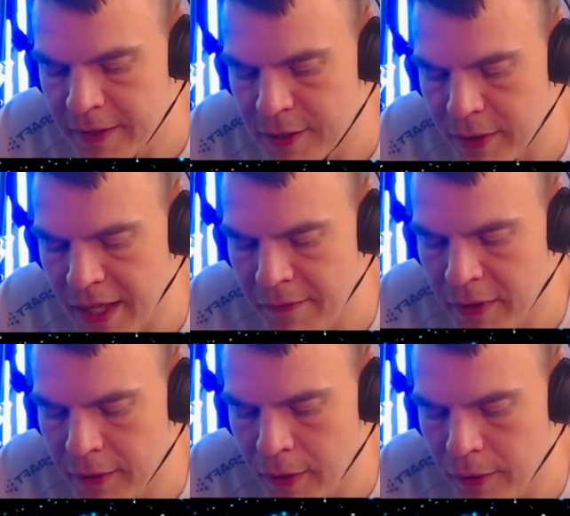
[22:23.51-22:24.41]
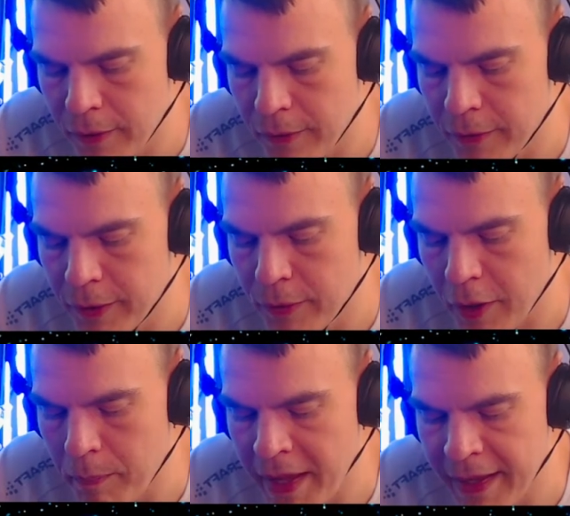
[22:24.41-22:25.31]
So even though you are
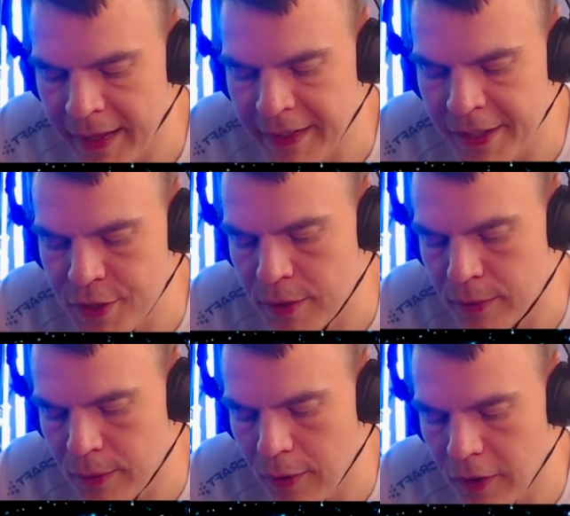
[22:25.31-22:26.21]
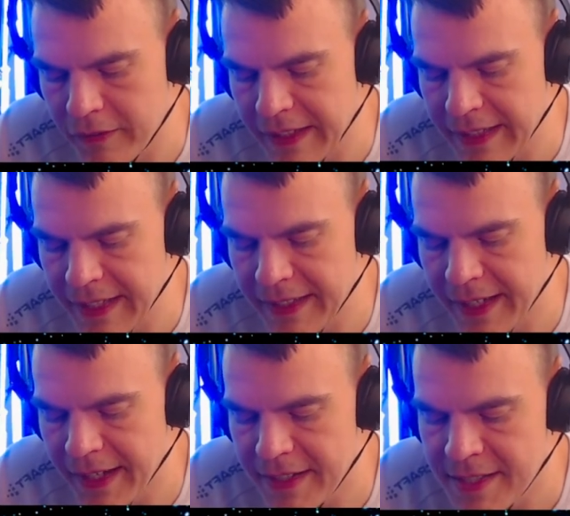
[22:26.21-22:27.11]
paying attention to all of the
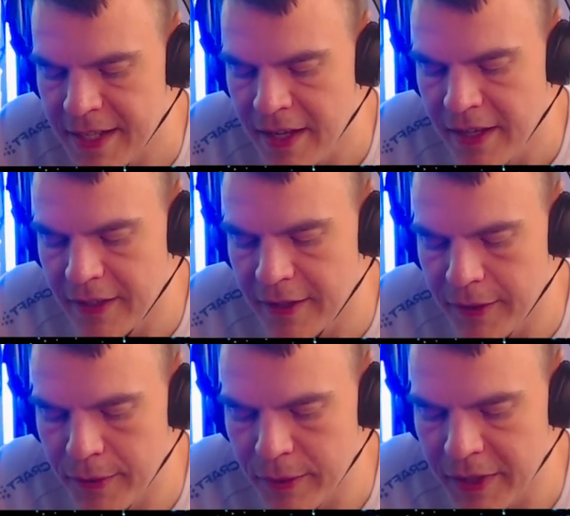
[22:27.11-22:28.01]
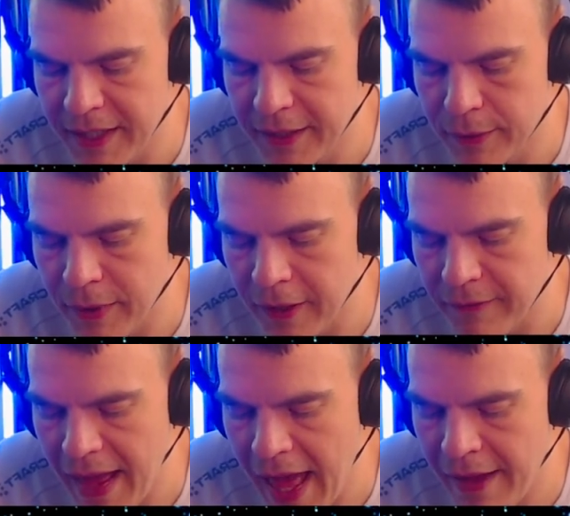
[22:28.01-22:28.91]
details, you need to kind of
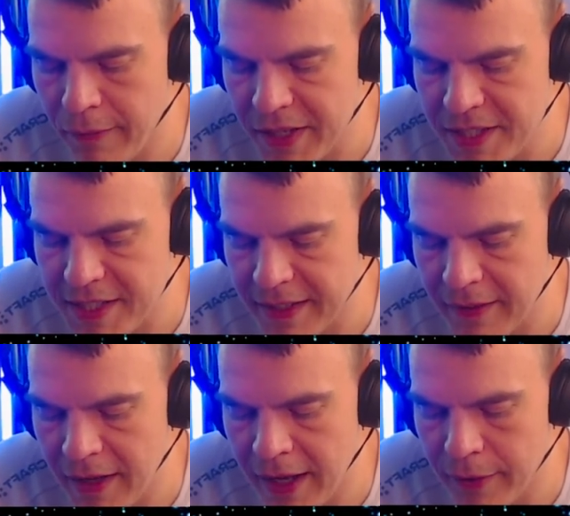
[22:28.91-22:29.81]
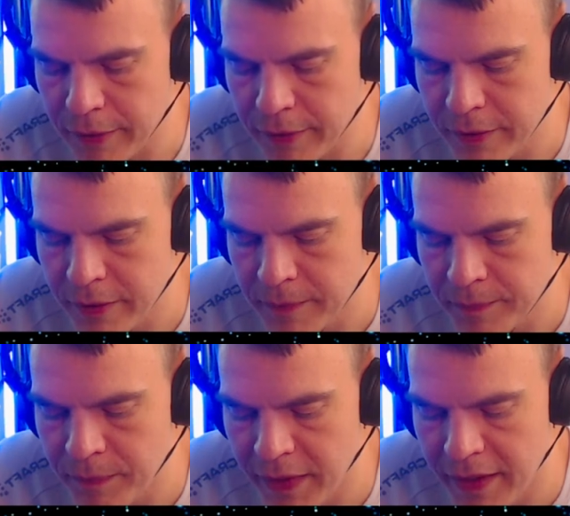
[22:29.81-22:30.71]
average it out
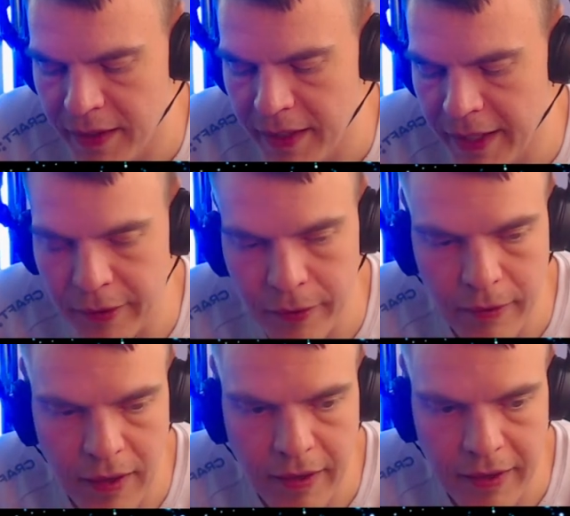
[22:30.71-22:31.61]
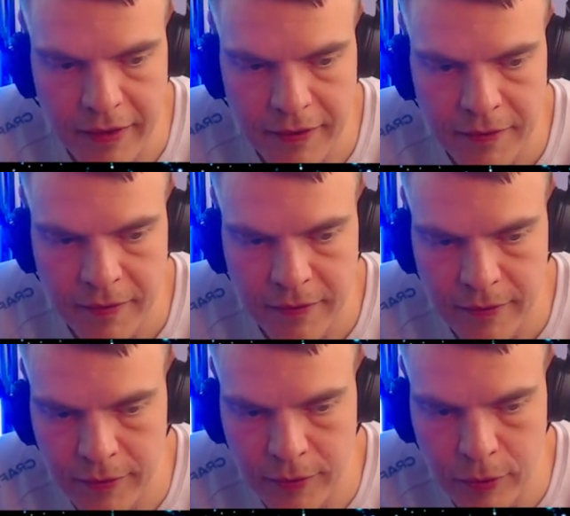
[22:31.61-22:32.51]
in your art
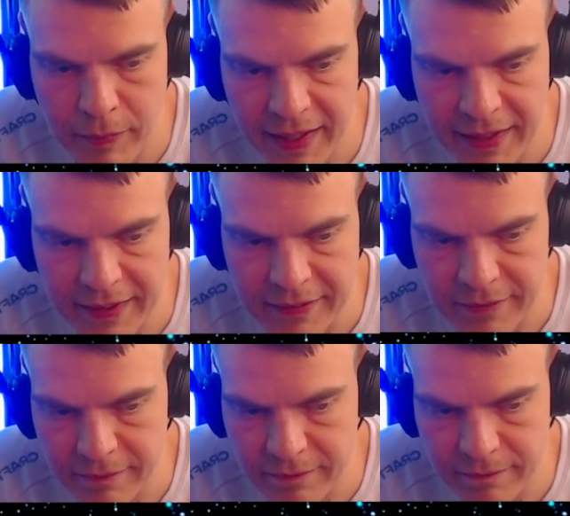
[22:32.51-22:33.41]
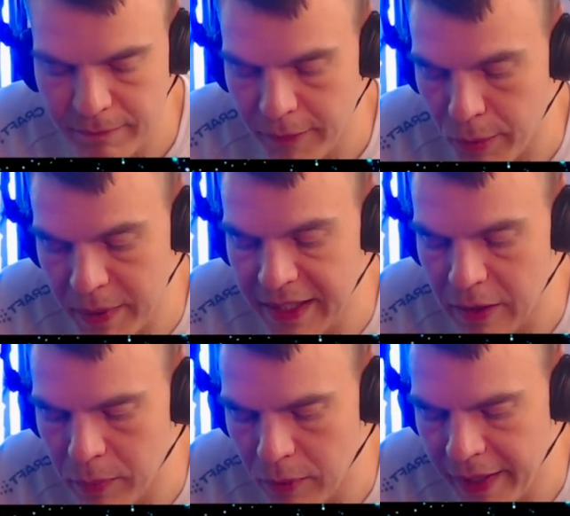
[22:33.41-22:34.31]
to make it
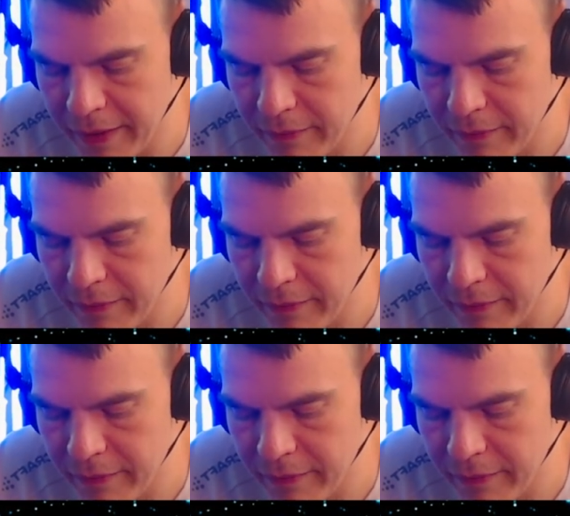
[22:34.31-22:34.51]
readable and